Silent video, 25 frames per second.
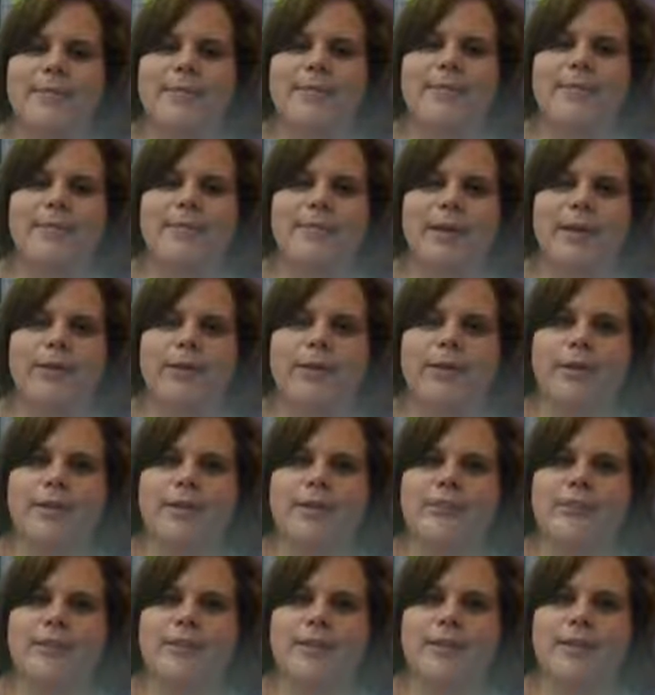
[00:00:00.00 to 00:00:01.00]
more about what
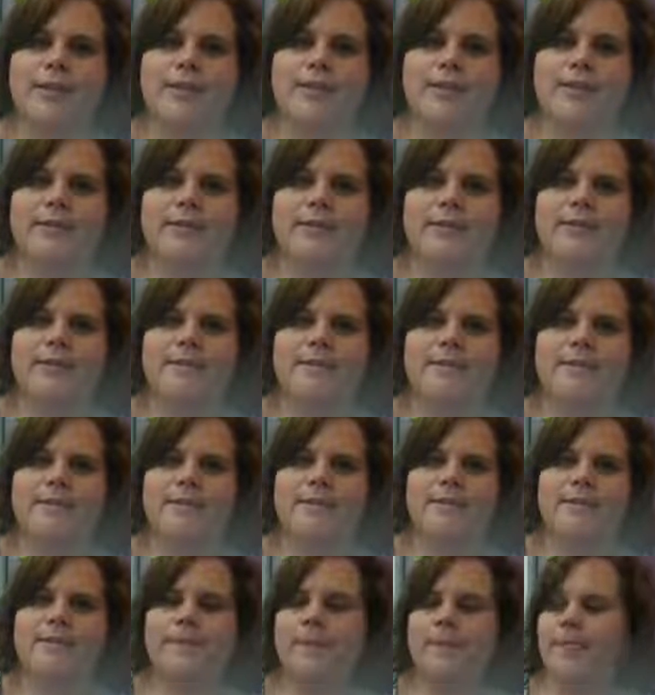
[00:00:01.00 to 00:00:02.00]
you just said.
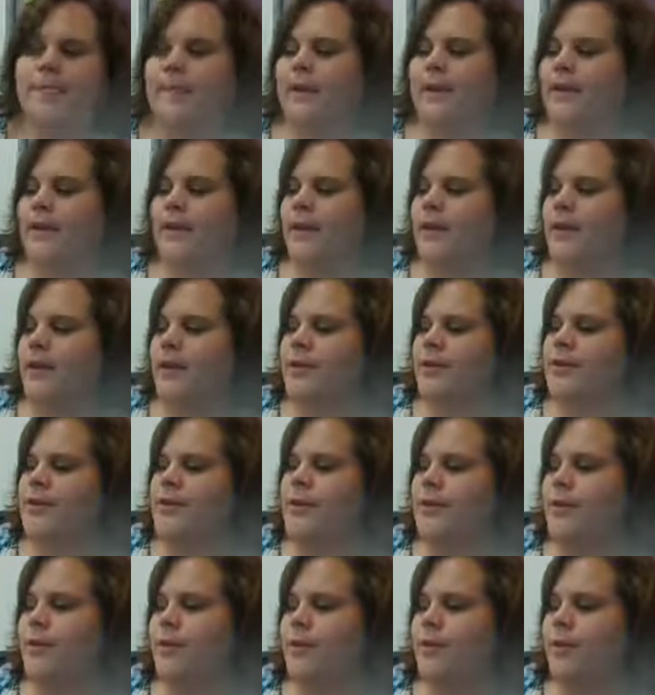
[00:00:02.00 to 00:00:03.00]

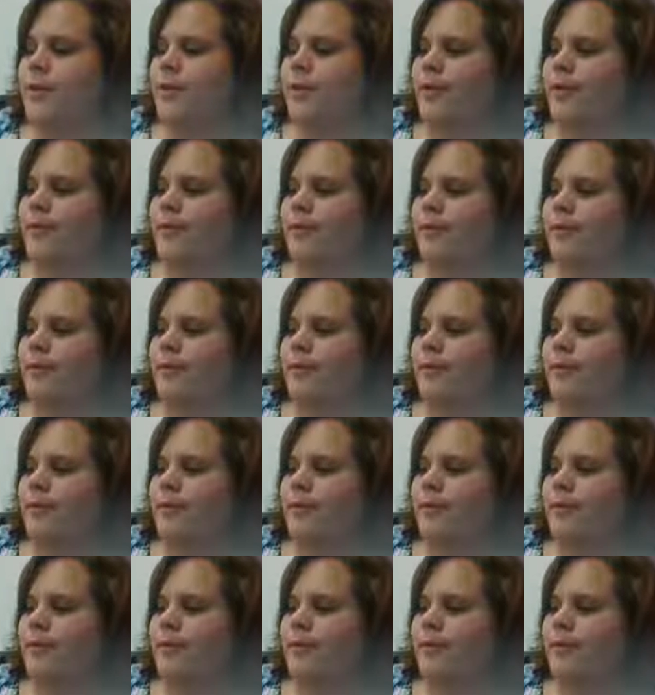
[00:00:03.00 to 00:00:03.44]
So